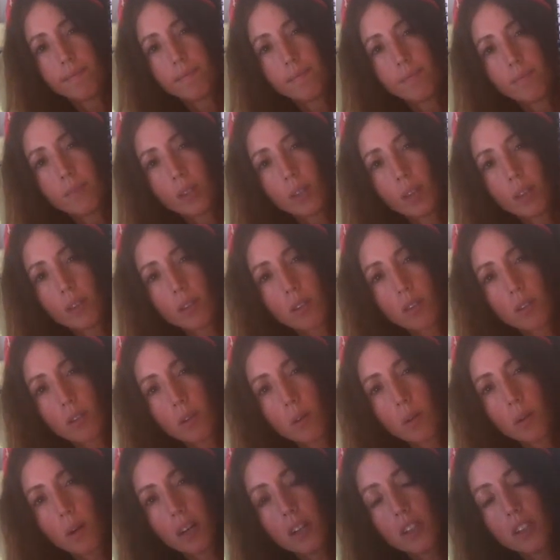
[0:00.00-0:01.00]
I'm not
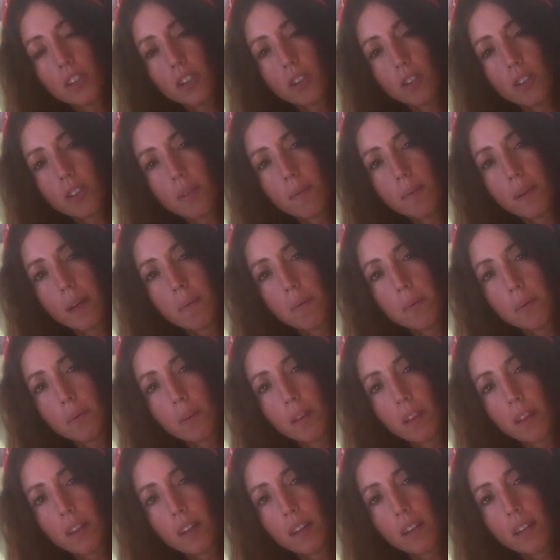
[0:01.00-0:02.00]
quite sure I'm happy
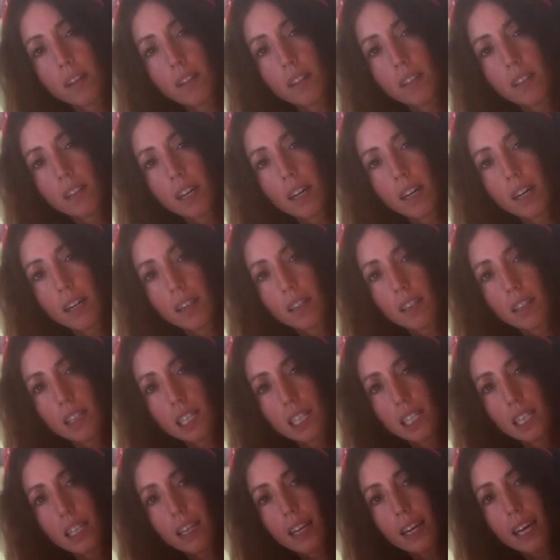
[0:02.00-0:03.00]
with that darkness
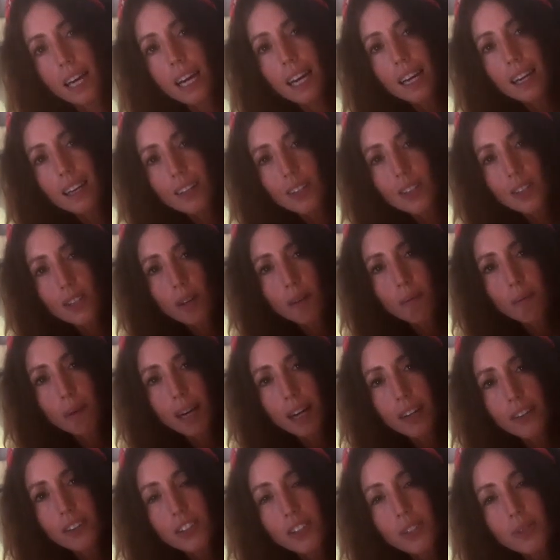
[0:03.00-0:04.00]
in the hair, so I
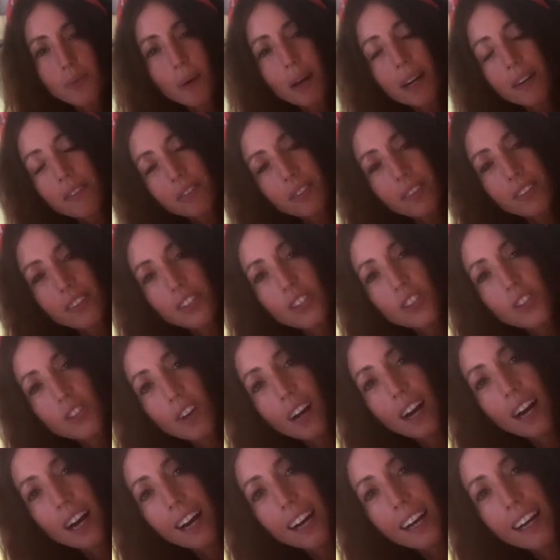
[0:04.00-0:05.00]
might just wait for it to
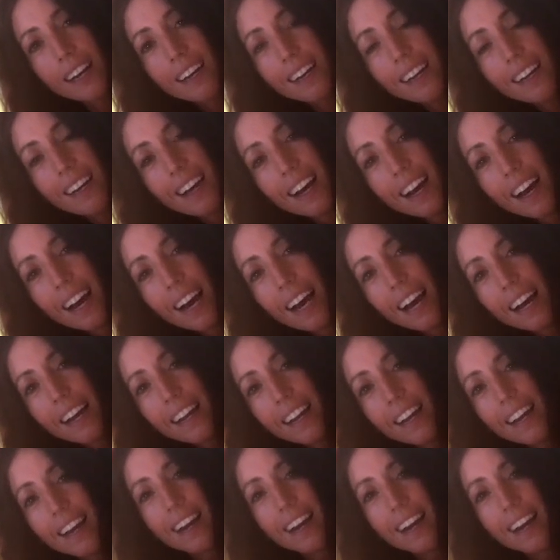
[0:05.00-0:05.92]
dry and